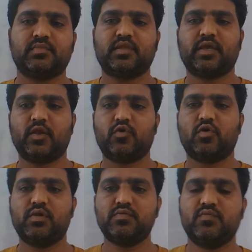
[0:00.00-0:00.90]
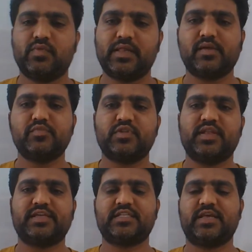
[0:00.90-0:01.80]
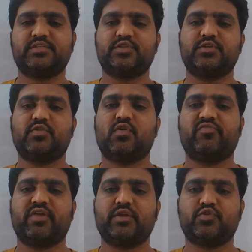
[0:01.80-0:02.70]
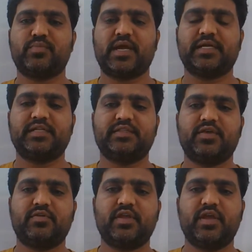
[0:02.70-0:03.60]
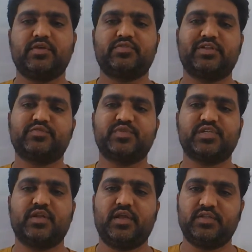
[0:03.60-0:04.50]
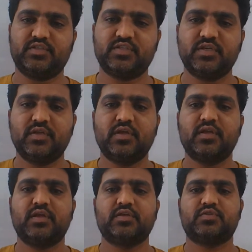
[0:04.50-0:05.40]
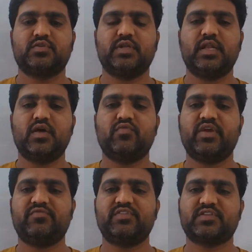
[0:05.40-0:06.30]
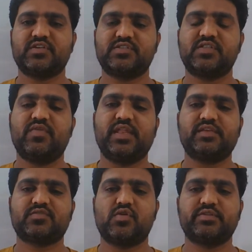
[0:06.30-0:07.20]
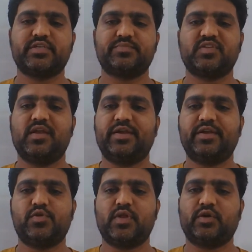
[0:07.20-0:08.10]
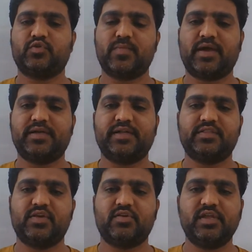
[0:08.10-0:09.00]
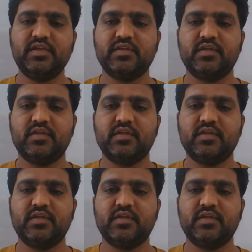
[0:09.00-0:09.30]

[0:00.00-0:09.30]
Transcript: Hello all, welcome to the next lecture of electromagnetic theory and transmission lines. So till now we have discussed the various concepts related to electromagnetic theory.